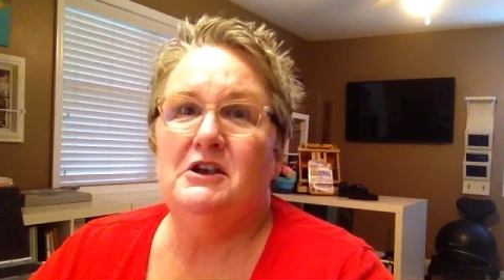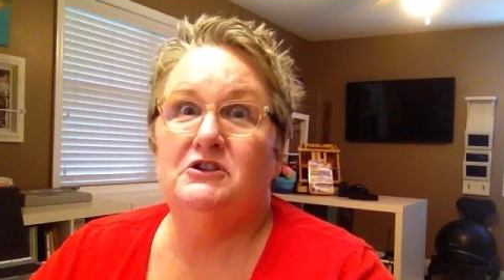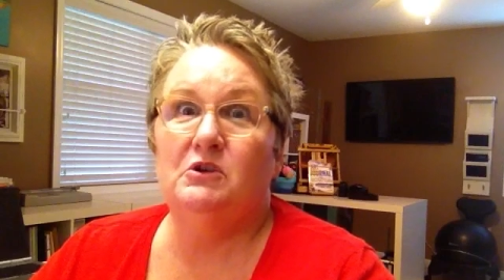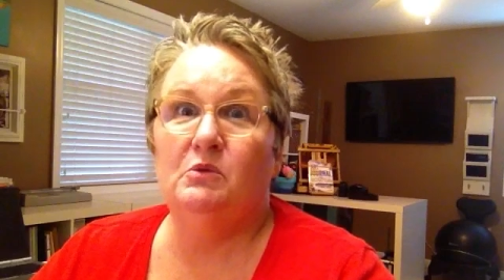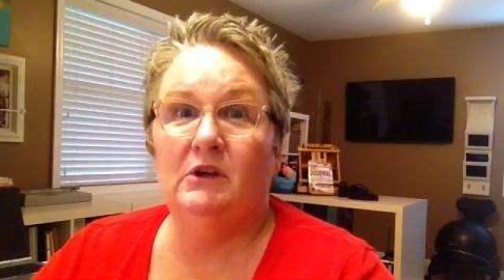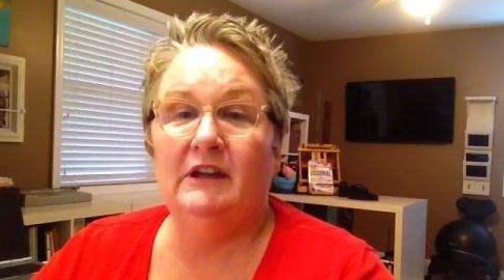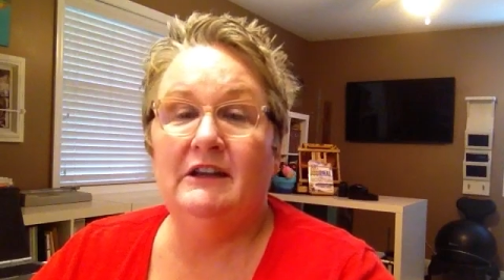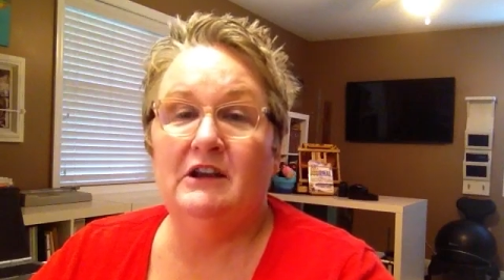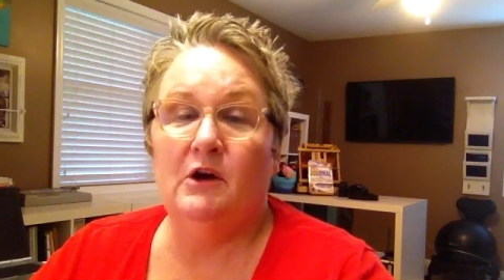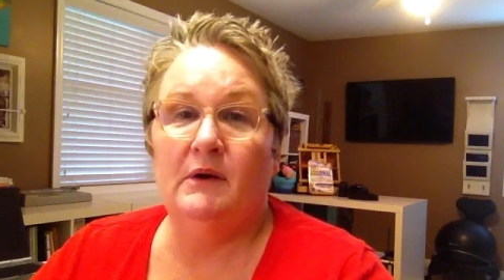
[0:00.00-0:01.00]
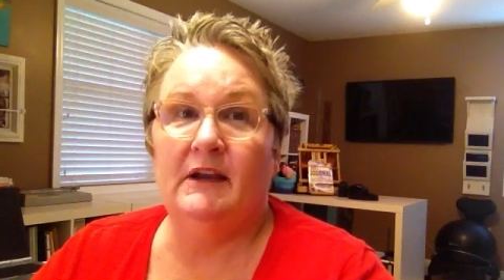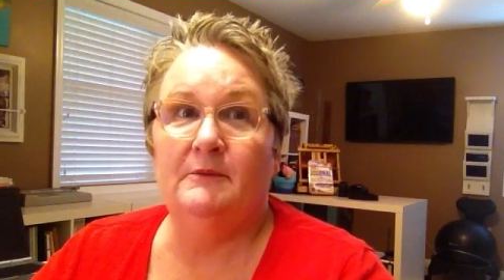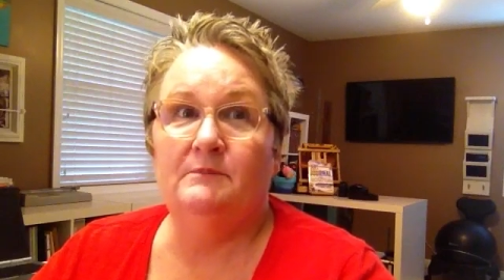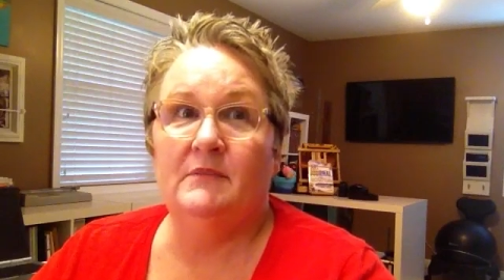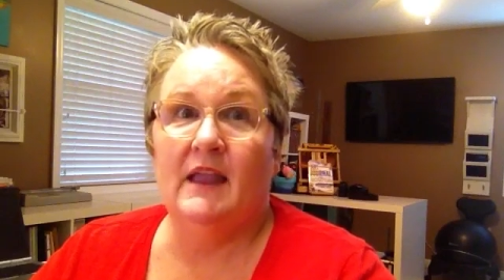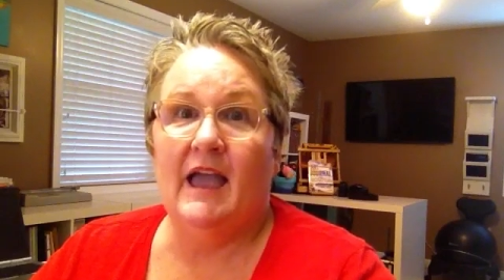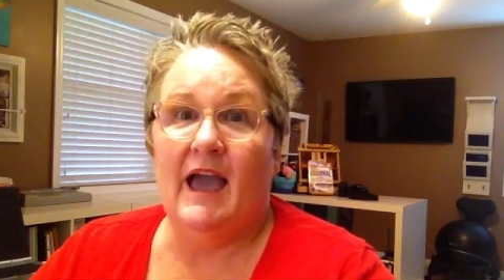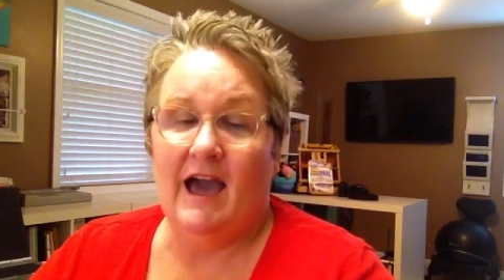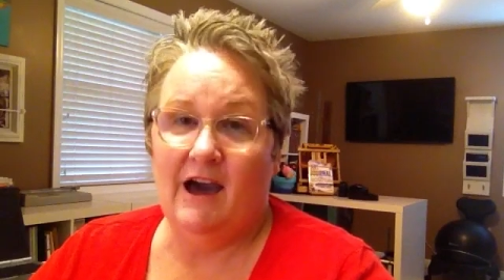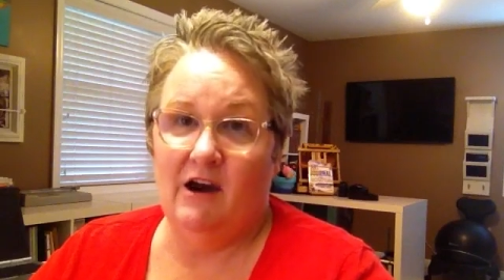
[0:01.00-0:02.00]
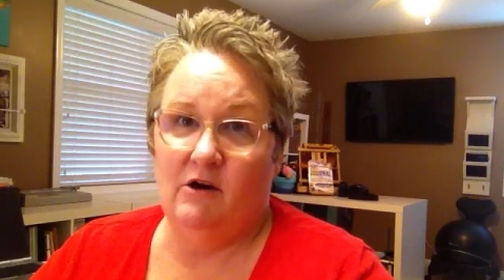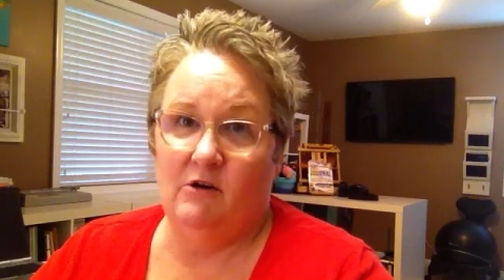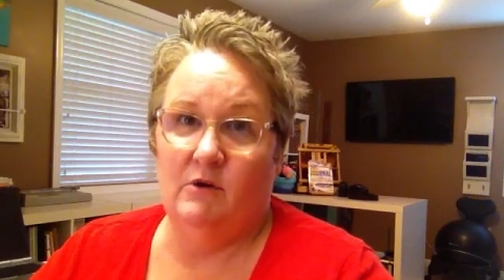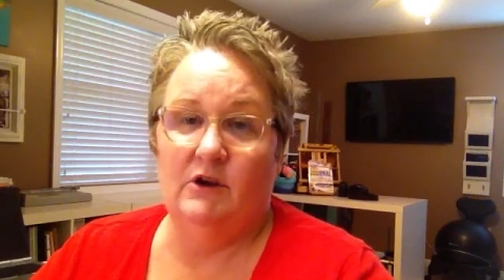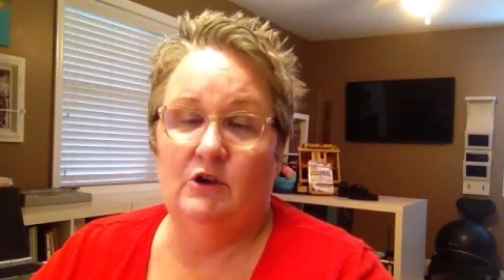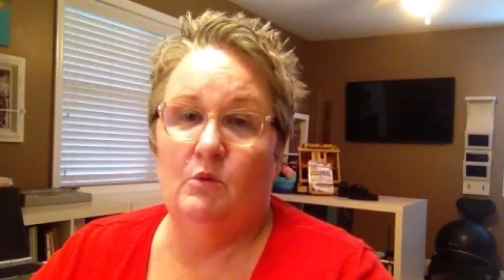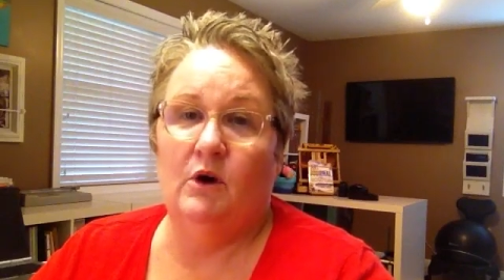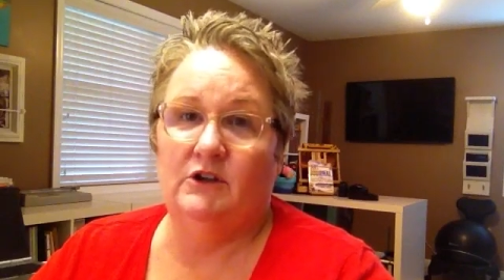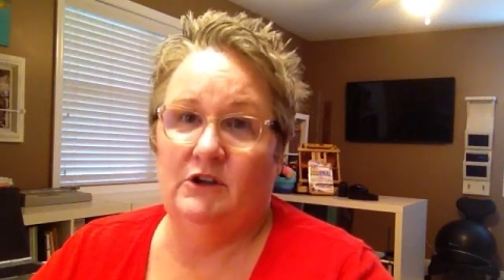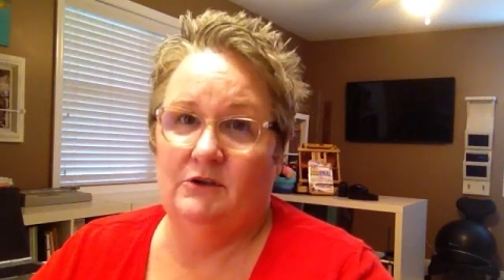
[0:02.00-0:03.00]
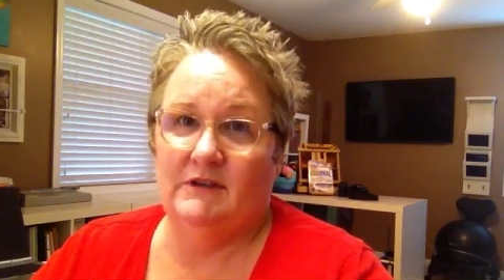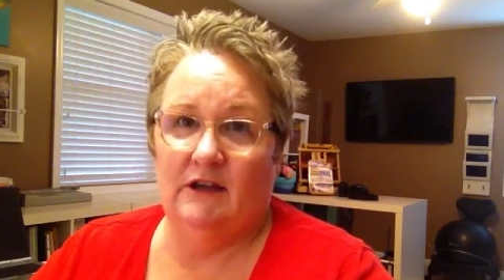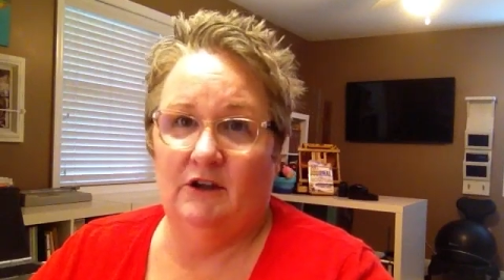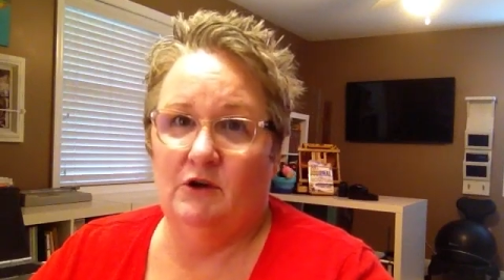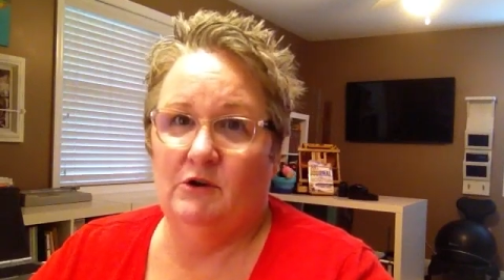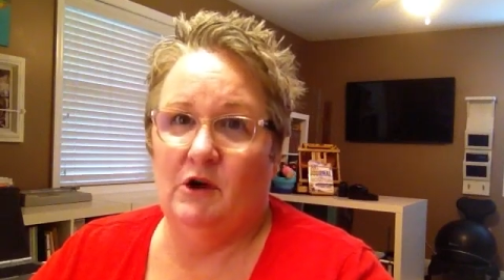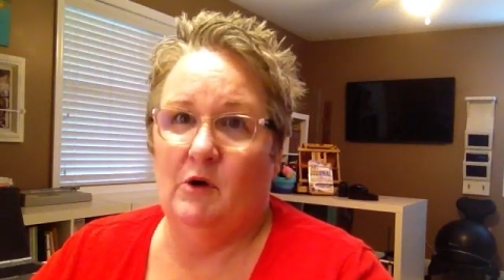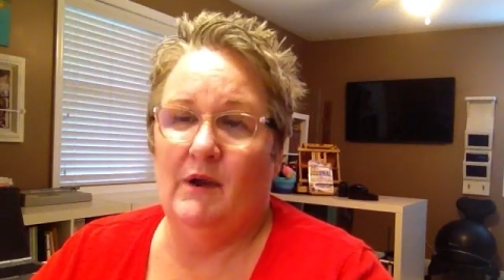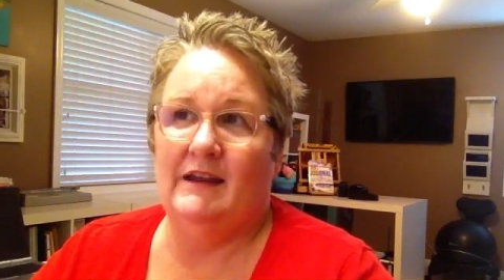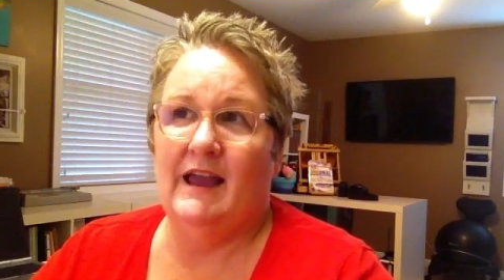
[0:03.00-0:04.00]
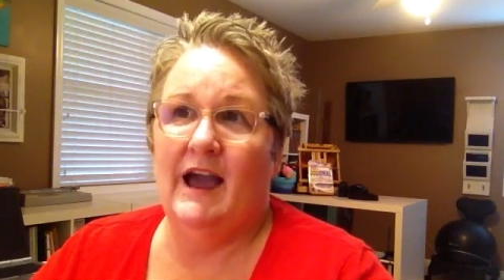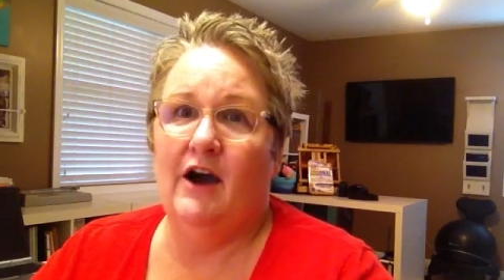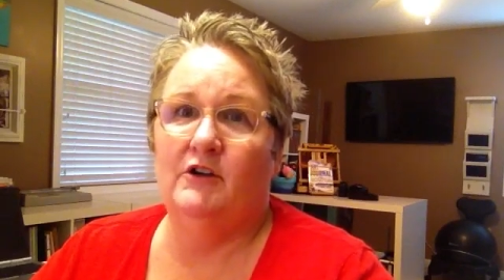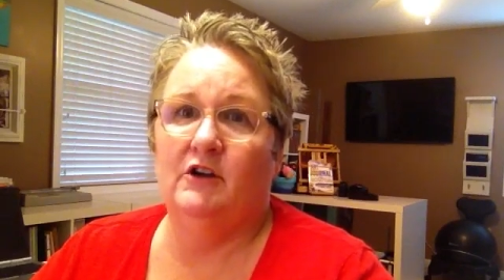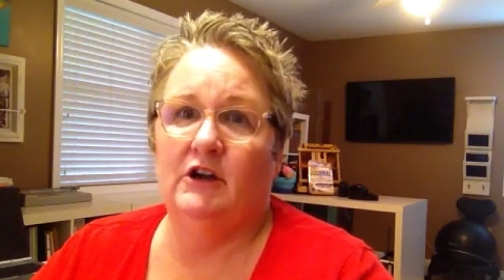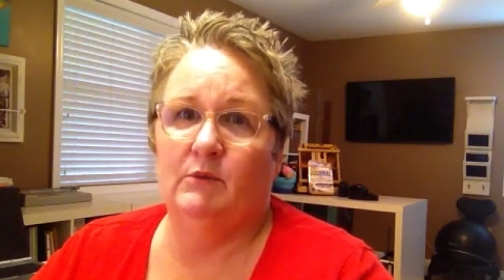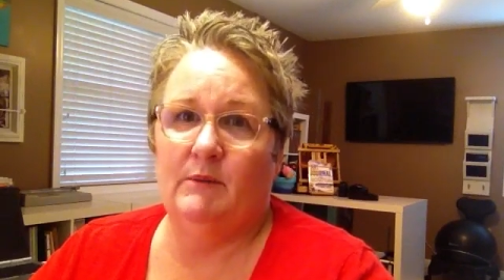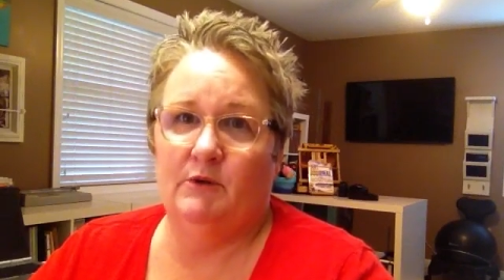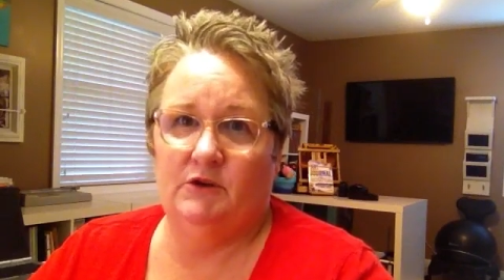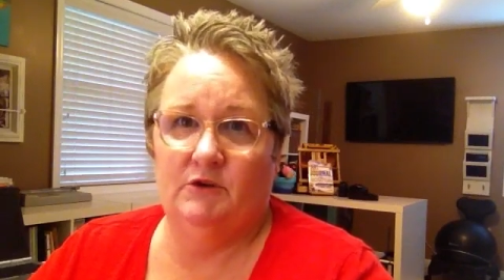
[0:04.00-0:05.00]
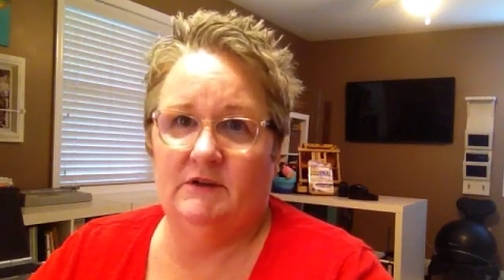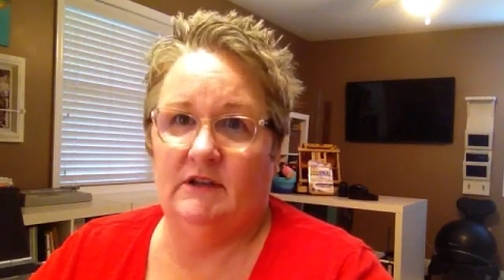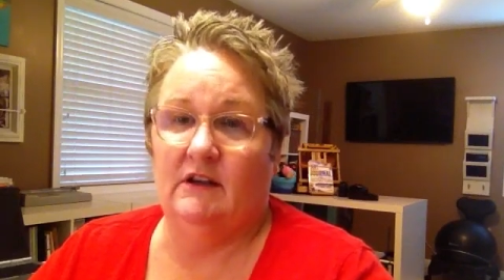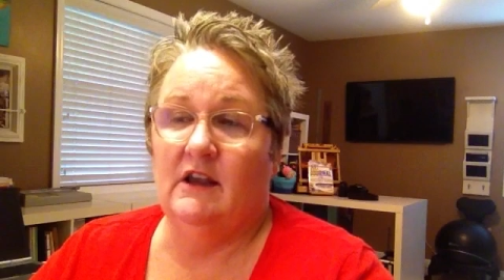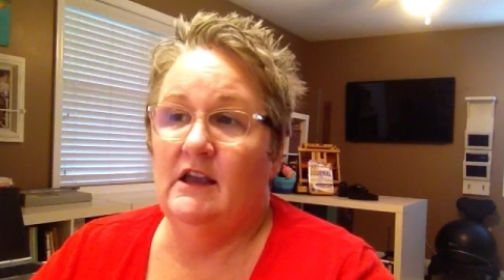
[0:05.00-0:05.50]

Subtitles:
So really knowing how you want to use that logo and how you're going to reproduce it.